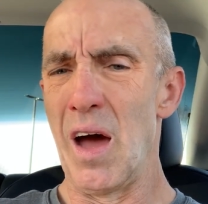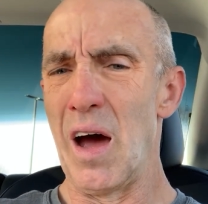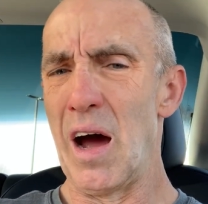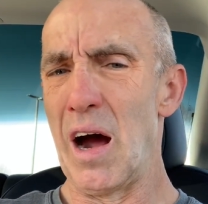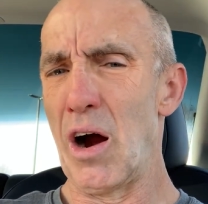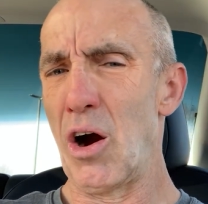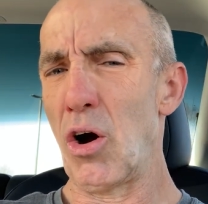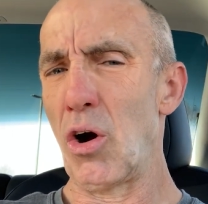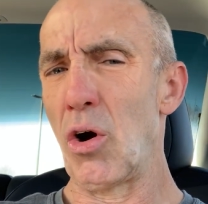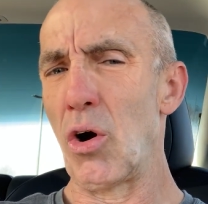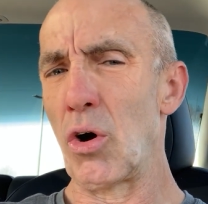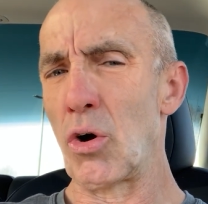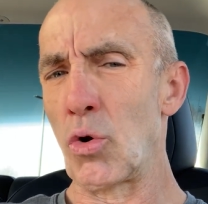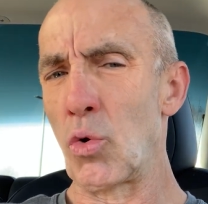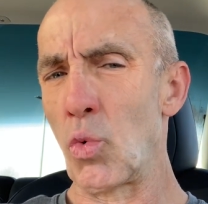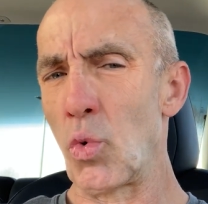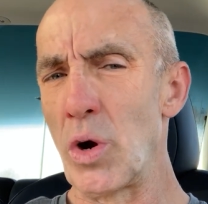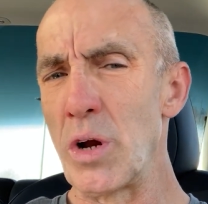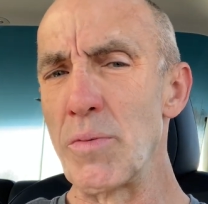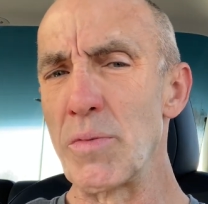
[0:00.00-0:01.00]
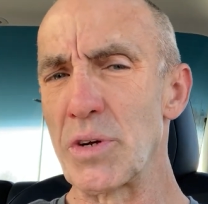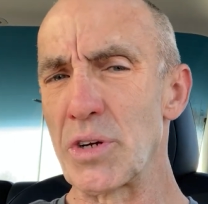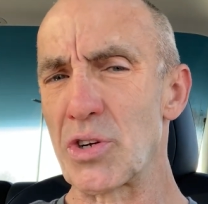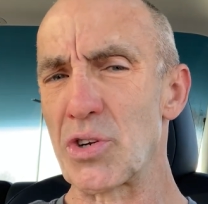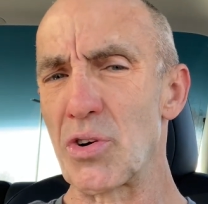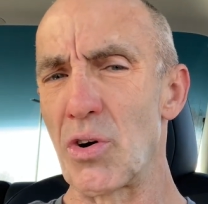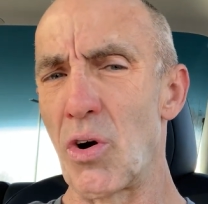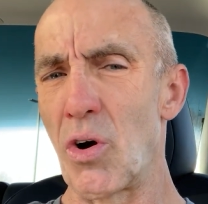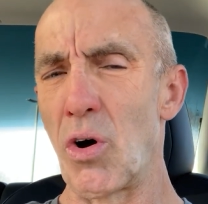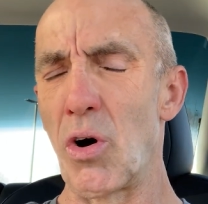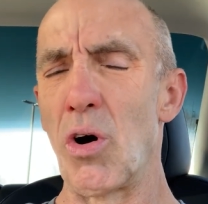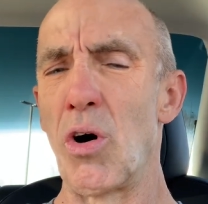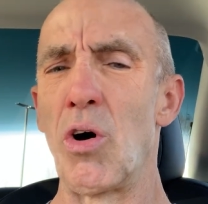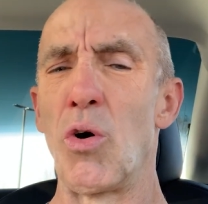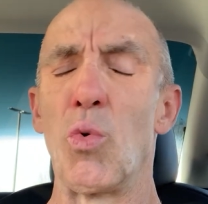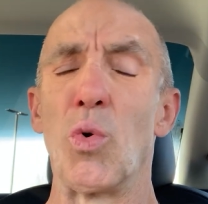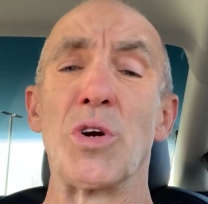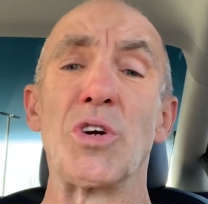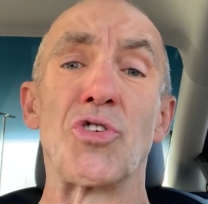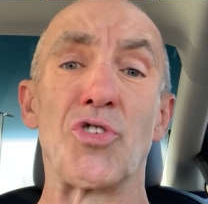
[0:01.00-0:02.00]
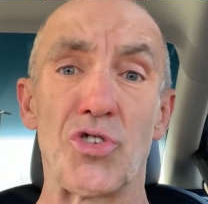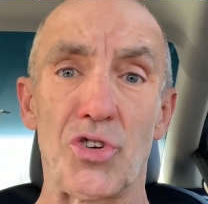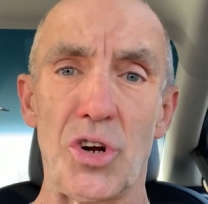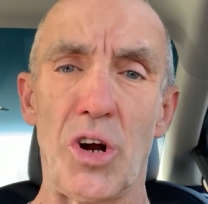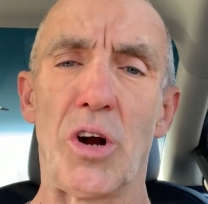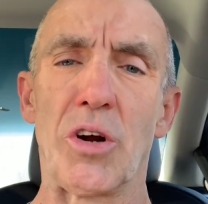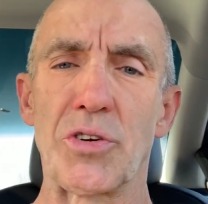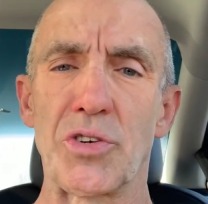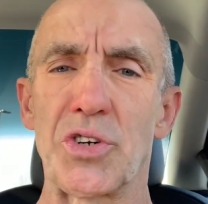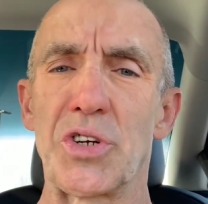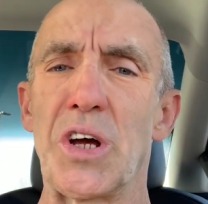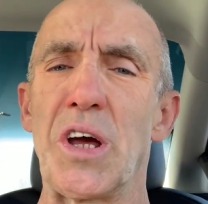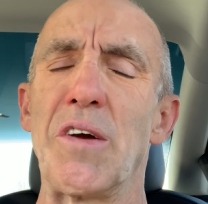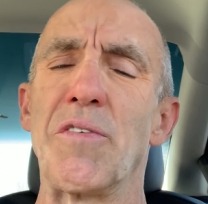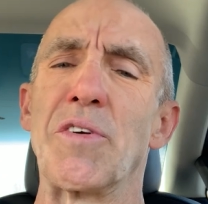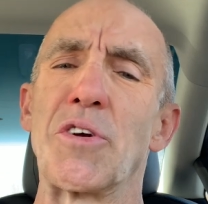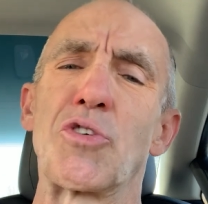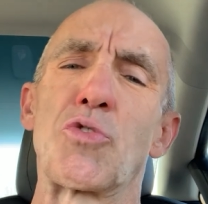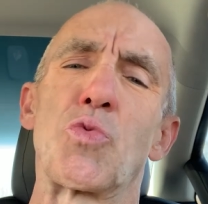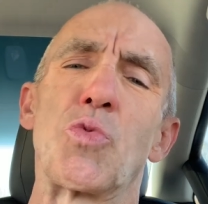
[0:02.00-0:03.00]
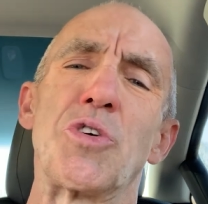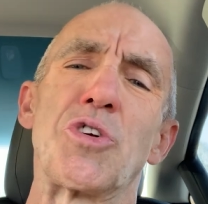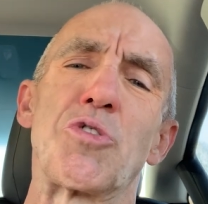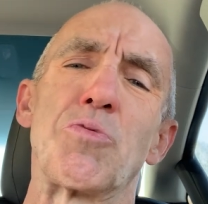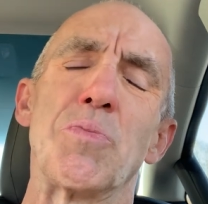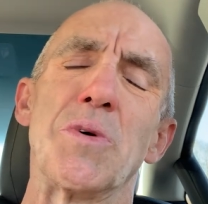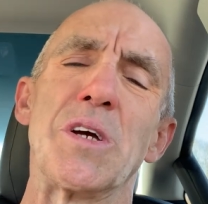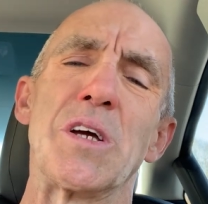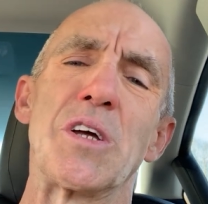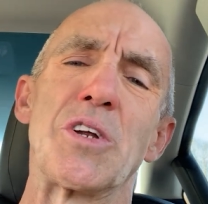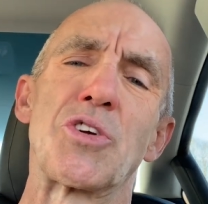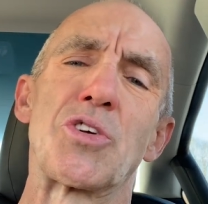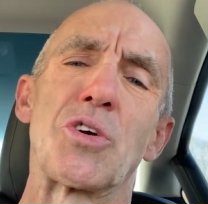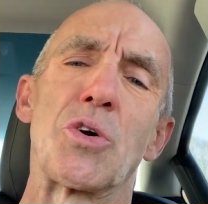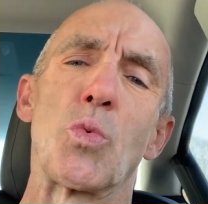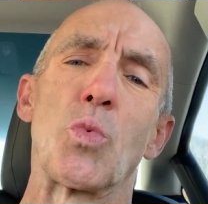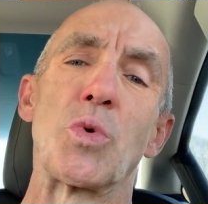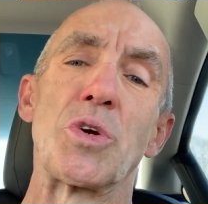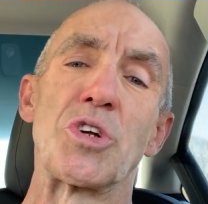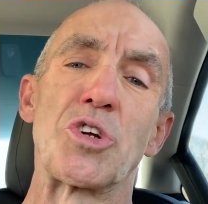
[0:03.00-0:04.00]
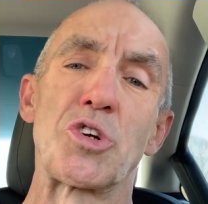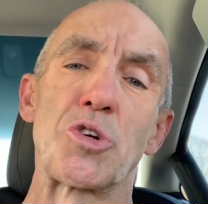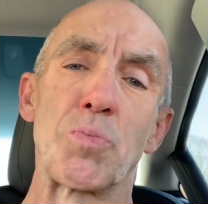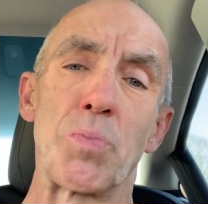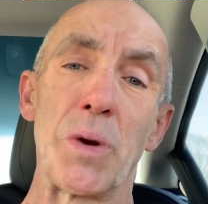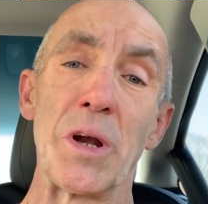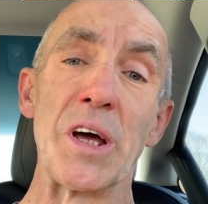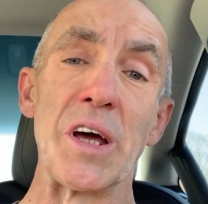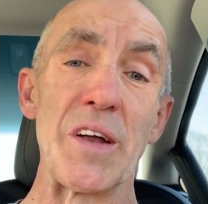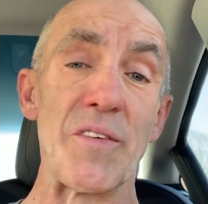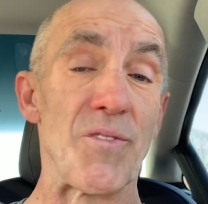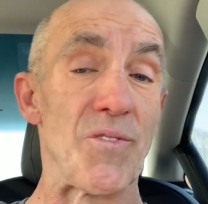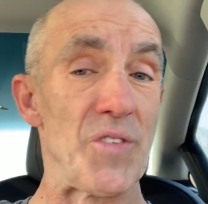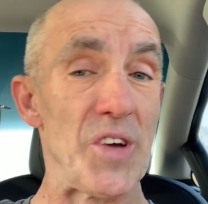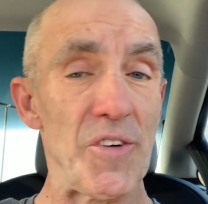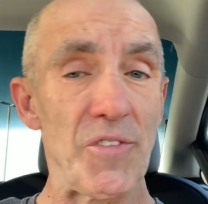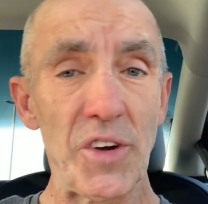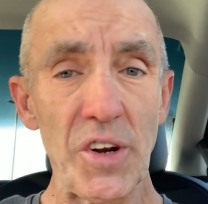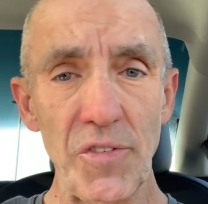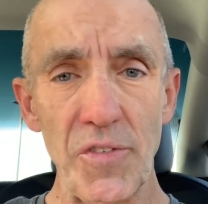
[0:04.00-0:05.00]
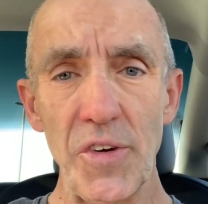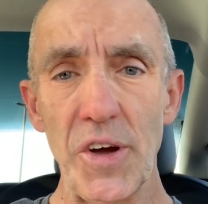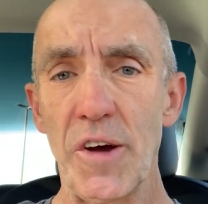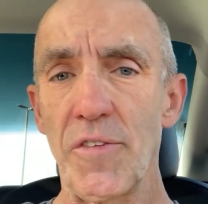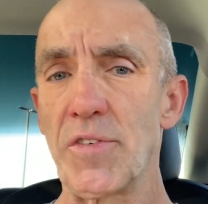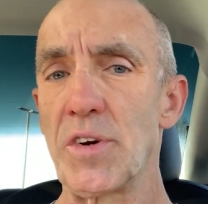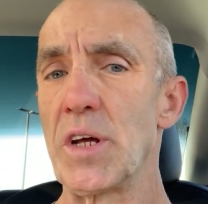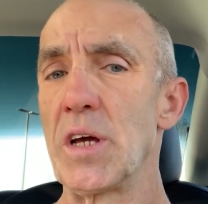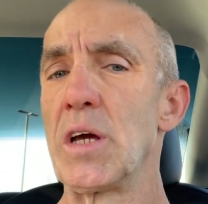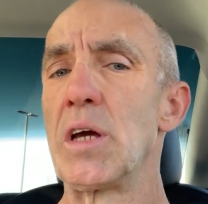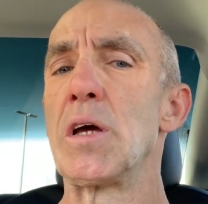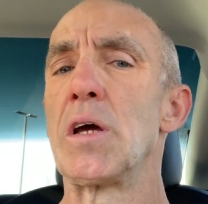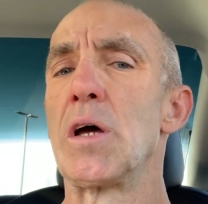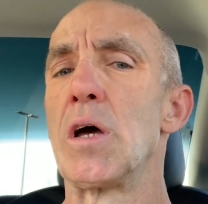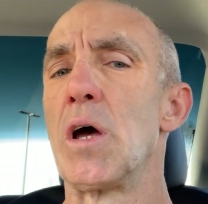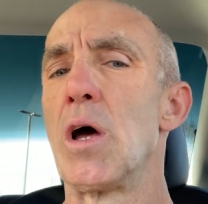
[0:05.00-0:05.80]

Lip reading: our agreements are always shared savings, which means that we split 50-50